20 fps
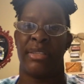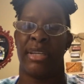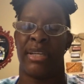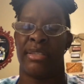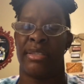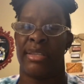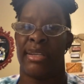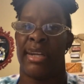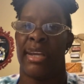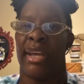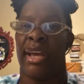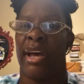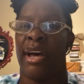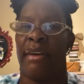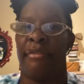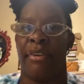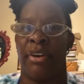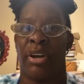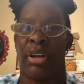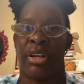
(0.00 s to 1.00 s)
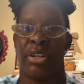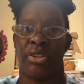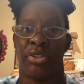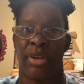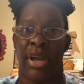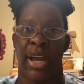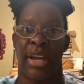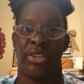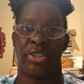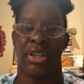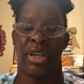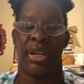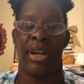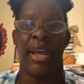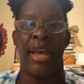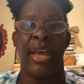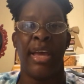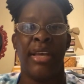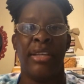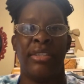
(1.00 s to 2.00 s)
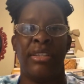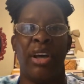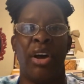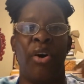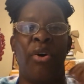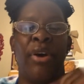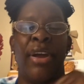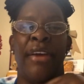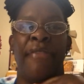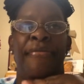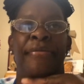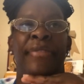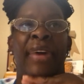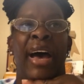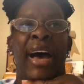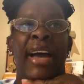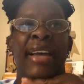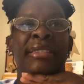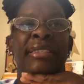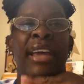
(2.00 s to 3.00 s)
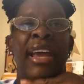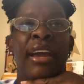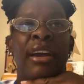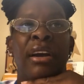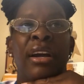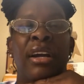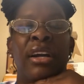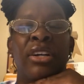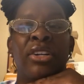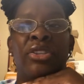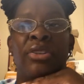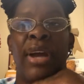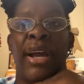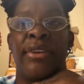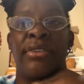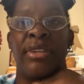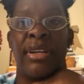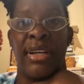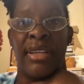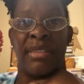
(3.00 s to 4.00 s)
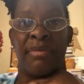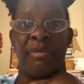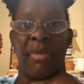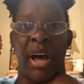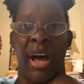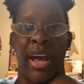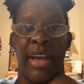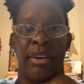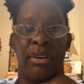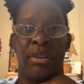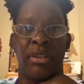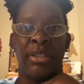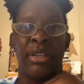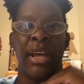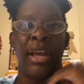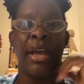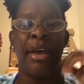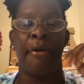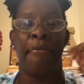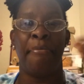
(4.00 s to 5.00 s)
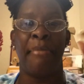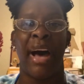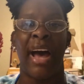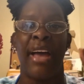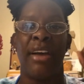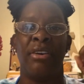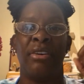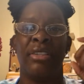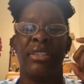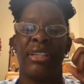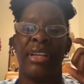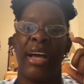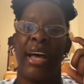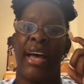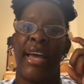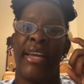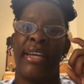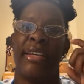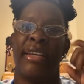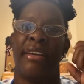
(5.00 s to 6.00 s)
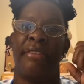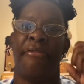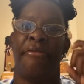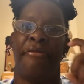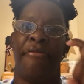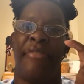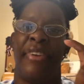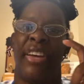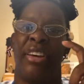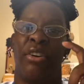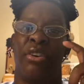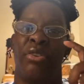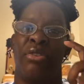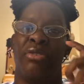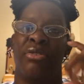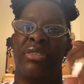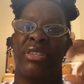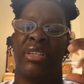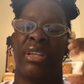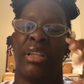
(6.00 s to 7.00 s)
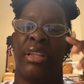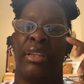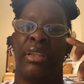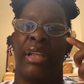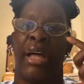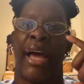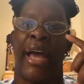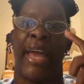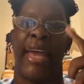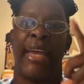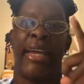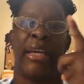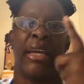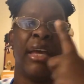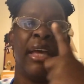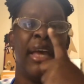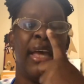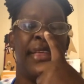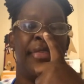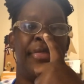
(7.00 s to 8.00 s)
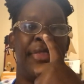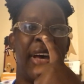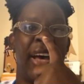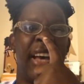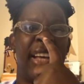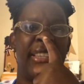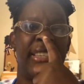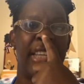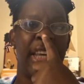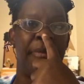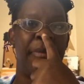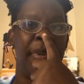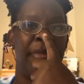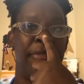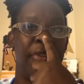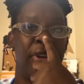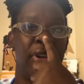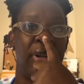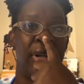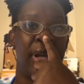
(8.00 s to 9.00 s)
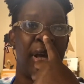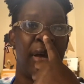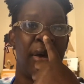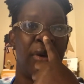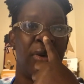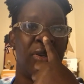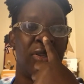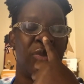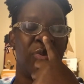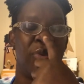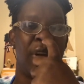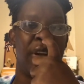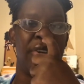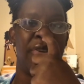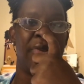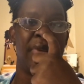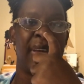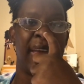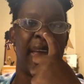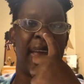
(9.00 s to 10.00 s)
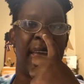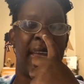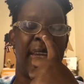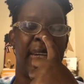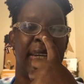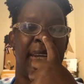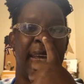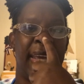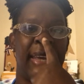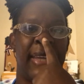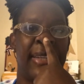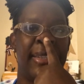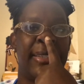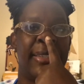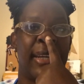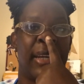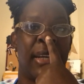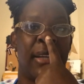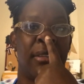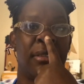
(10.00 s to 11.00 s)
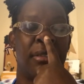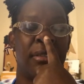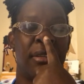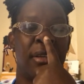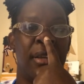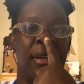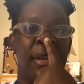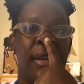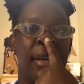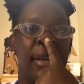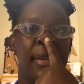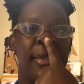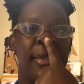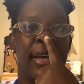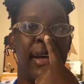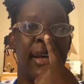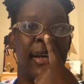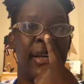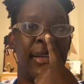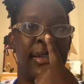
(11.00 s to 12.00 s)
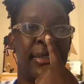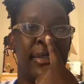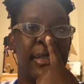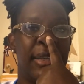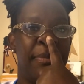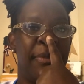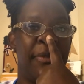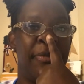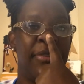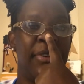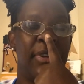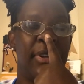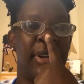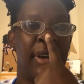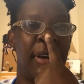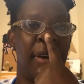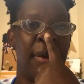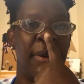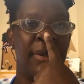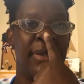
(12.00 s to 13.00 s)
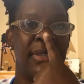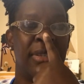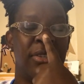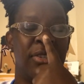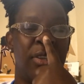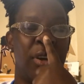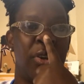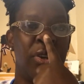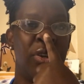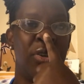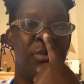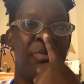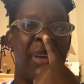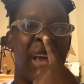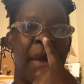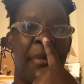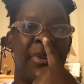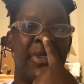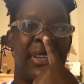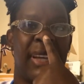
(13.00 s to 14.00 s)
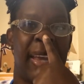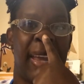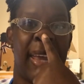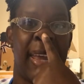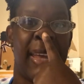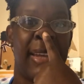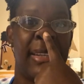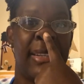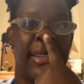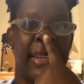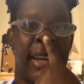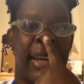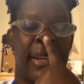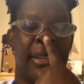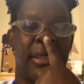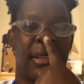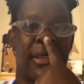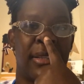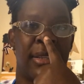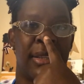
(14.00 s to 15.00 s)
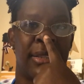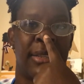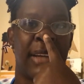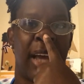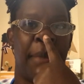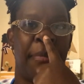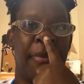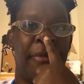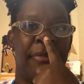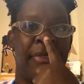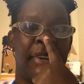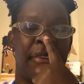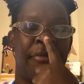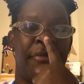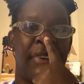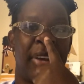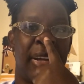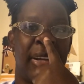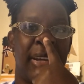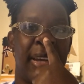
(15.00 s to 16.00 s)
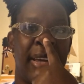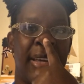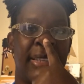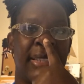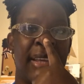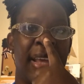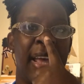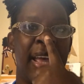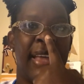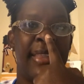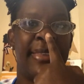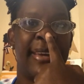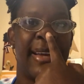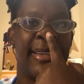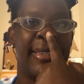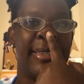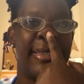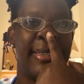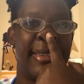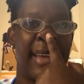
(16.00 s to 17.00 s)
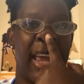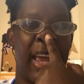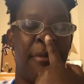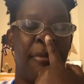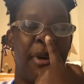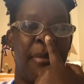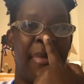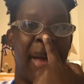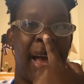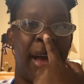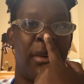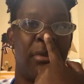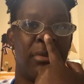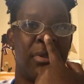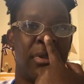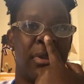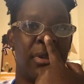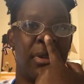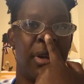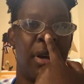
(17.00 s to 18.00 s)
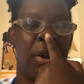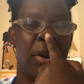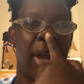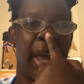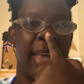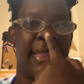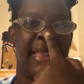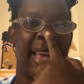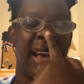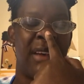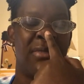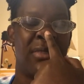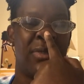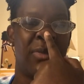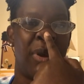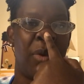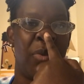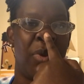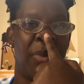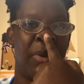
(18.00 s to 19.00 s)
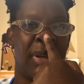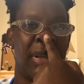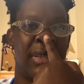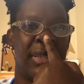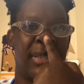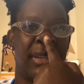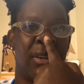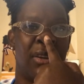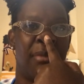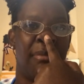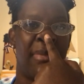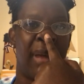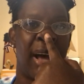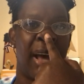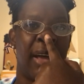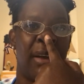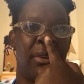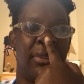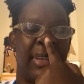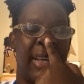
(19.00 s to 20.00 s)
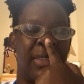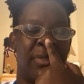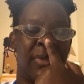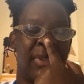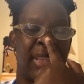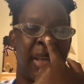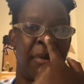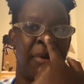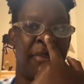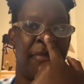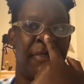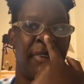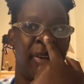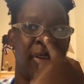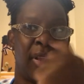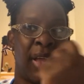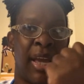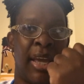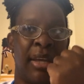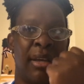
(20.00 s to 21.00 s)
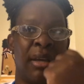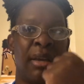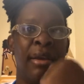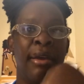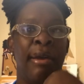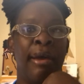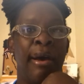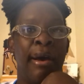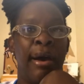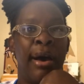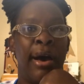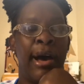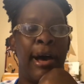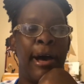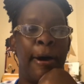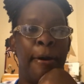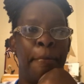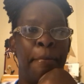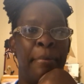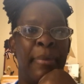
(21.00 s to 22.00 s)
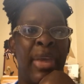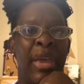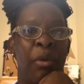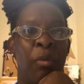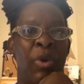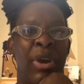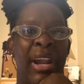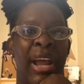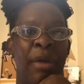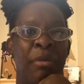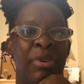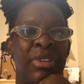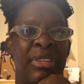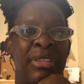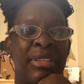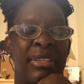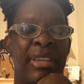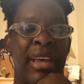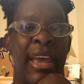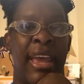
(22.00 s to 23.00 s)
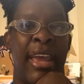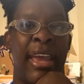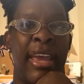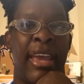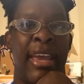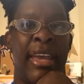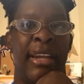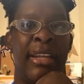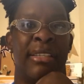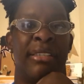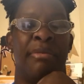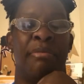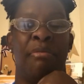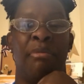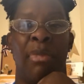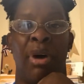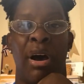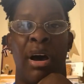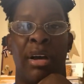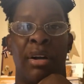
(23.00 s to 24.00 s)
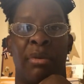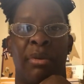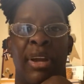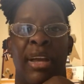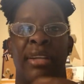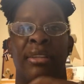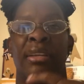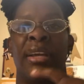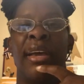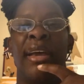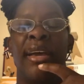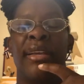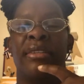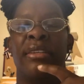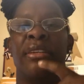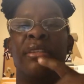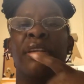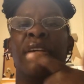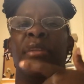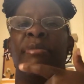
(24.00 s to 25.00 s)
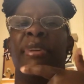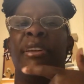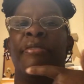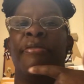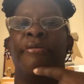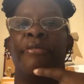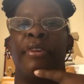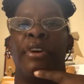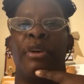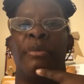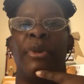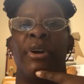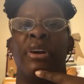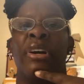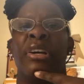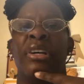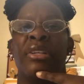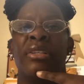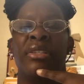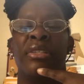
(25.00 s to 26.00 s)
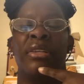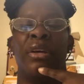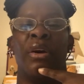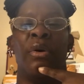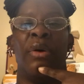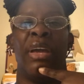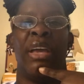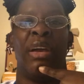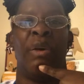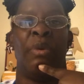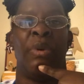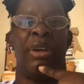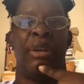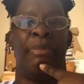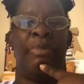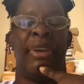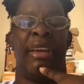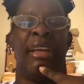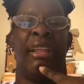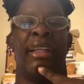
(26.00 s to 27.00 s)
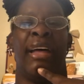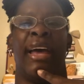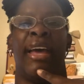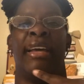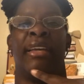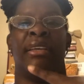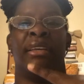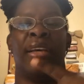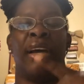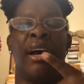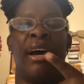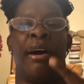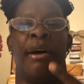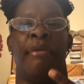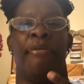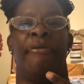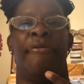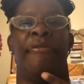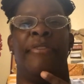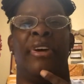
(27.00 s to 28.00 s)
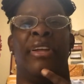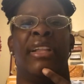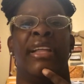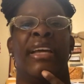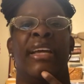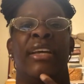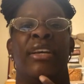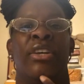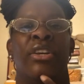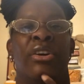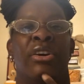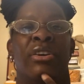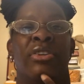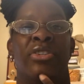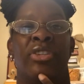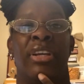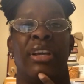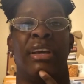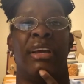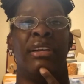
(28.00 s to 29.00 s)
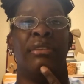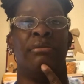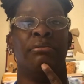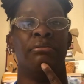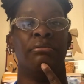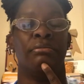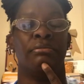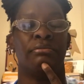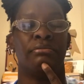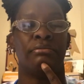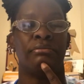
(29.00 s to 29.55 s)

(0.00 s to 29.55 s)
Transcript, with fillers: intensity of her contraction. So if I say her contraction is mild, mild kind of feels like the tip of your nose where you can indent the tip of your nose so you'd be able to indent the top of their fundus that same amount. Okay, that's what we would consider mild. That's what that would feel like. Um, and when I would say it is moderate, it's a little bit firmer. So it would be like um, filling your chin.